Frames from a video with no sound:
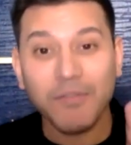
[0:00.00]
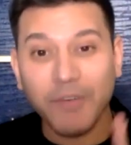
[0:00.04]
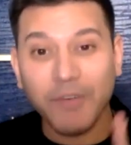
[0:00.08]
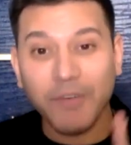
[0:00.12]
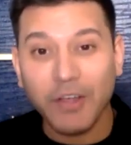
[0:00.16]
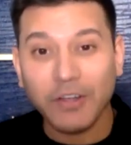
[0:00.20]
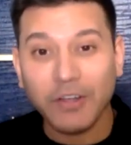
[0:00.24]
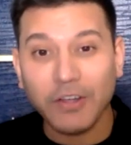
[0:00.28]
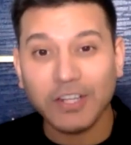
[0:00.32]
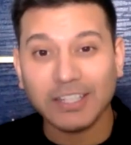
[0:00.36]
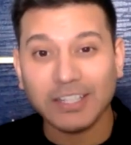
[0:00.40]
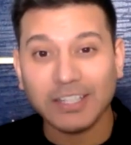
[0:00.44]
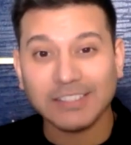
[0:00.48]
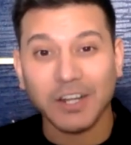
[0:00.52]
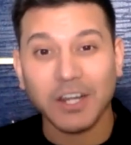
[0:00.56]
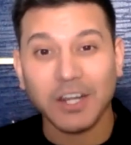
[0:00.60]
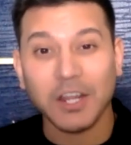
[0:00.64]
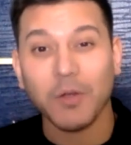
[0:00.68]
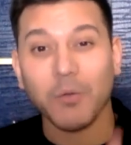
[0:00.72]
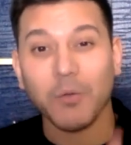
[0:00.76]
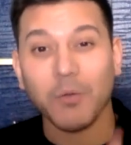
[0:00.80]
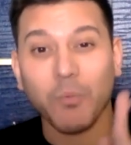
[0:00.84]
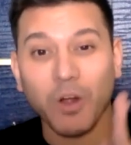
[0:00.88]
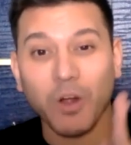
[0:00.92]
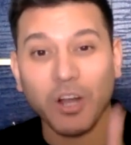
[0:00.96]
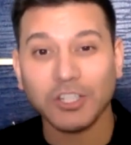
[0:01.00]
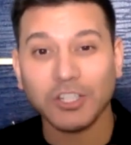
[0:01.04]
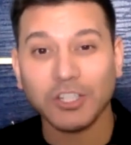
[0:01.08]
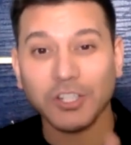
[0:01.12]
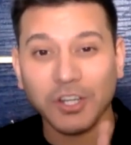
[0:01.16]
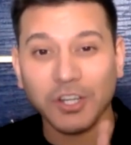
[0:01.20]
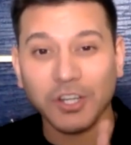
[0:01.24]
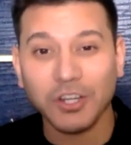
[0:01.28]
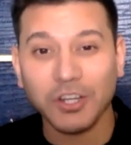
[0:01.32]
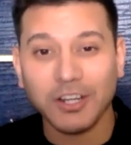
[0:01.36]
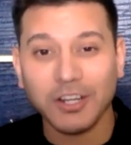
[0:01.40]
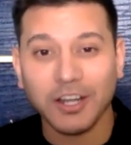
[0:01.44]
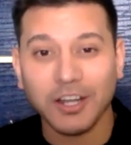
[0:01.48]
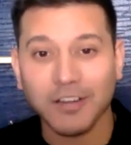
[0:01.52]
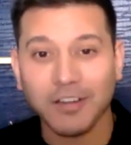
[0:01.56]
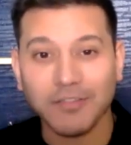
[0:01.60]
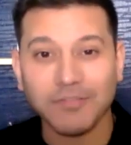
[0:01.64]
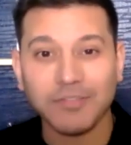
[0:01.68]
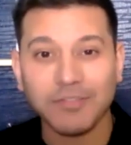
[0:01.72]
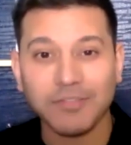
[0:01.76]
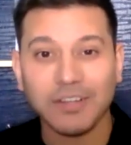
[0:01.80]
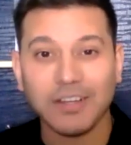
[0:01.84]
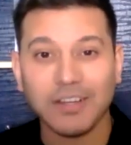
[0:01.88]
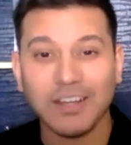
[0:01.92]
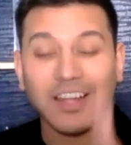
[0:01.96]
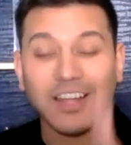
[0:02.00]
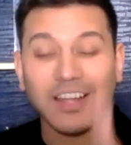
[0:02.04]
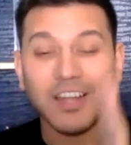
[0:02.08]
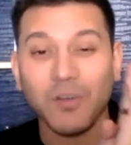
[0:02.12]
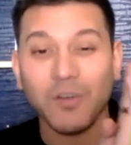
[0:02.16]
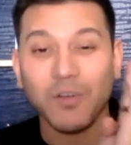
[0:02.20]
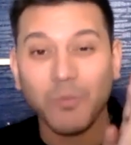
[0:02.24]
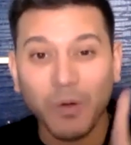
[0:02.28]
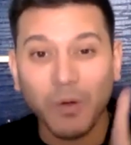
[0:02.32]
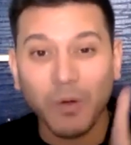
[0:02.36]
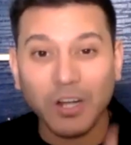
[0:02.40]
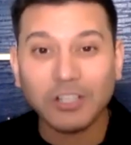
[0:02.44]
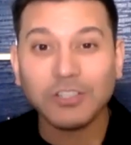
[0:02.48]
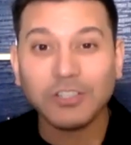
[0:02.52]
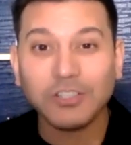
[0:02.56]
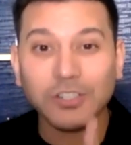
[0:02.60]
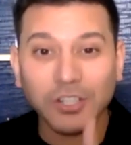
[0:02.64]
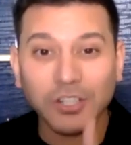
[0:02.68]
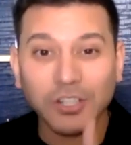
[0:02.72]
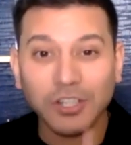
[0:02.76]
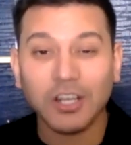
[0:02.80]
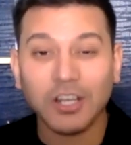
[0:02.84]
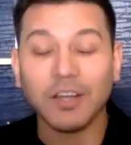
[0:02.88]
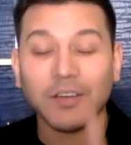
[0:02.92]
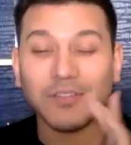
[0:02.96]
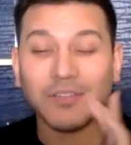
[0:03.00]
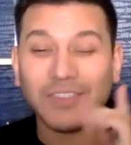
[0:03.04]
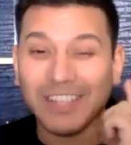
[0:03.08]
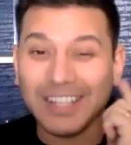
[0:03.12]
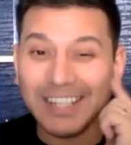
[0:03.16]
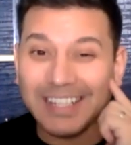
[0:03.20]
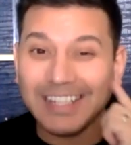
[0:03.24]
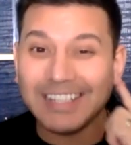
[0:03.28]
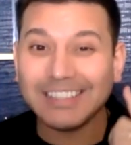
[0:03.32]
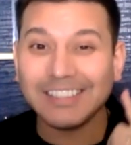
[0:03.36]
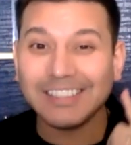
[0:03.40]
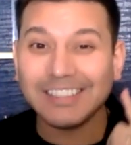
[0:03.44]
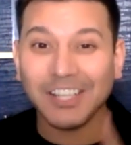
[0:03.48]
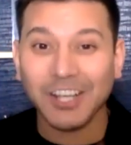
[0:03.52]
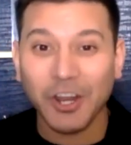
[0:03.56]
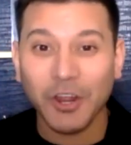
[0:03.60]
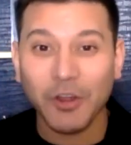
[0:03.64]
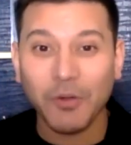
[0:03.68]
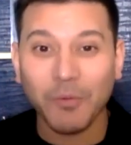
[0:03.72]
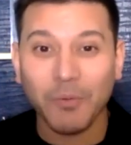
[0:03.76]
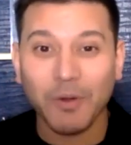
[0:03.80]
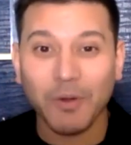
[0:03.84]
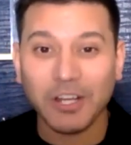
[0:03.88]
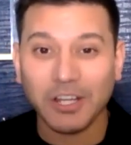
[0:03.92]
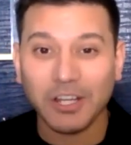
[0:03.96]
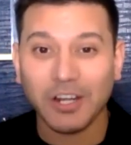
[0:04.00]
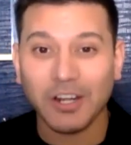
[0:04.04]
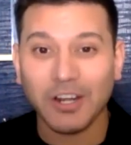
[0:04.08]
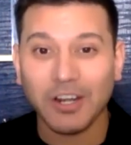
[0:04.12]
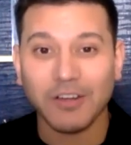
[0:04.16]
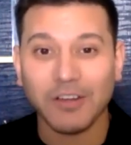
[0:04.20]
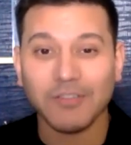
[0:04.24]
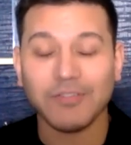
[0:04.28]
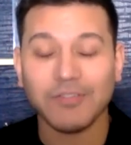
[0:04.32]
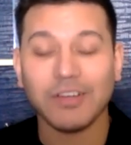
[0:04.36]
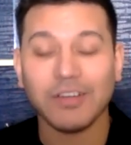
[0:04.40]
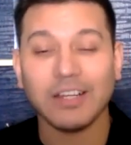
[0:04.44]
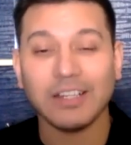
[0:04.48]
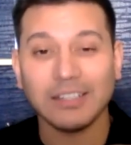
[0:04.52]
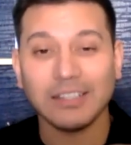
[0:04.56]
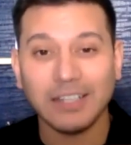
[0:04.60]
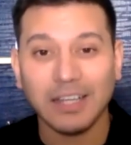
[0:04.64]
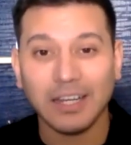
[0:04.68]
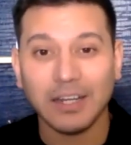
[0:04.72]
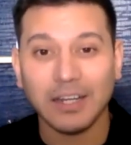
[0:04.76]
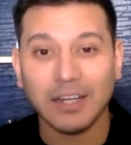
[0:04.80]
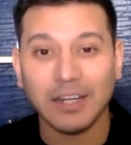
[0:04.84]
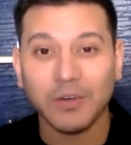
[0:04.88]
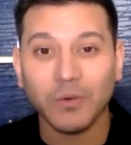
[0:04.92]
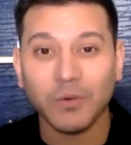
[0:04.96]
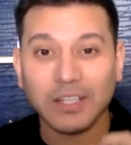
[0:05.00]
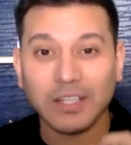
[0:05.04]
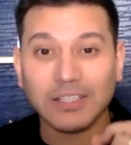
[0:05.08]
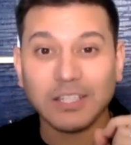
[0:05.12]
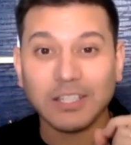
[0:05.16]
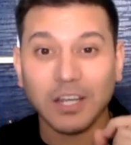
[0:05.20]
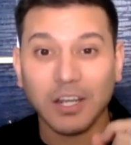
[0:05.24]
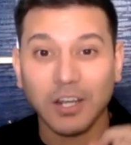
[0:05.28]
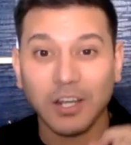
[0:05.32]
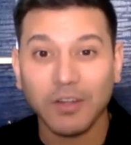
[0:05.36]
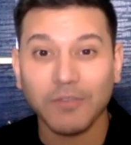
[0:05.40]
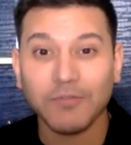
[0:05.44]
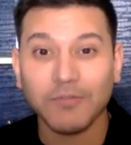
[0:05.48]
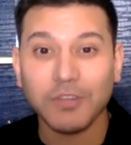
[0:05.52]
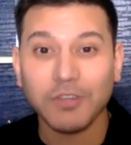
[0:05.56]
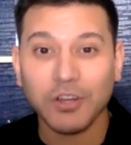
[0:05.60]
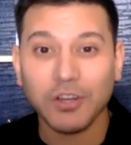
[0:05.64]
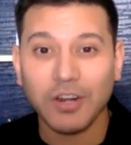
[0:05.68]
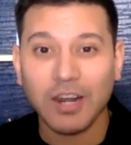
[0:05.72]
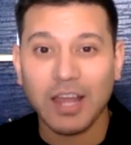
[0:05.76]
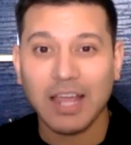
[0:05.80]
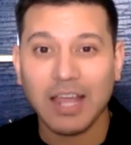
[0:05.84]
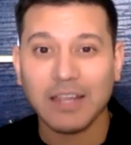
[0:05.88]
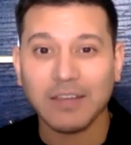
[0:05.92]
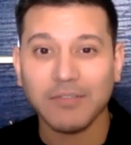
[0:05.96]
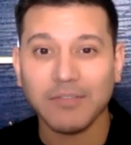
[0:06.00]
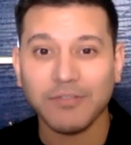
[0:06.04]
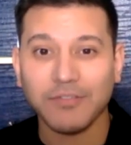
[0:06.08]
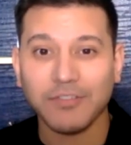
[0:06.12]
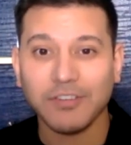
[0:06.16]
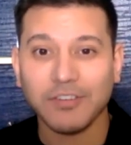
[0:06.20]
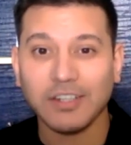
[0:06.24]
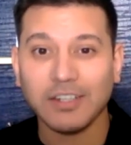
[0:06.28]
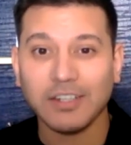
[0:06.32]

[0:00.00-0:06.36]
Focus on it. What do you love? What do you love? You need to know what you love in order to love your life.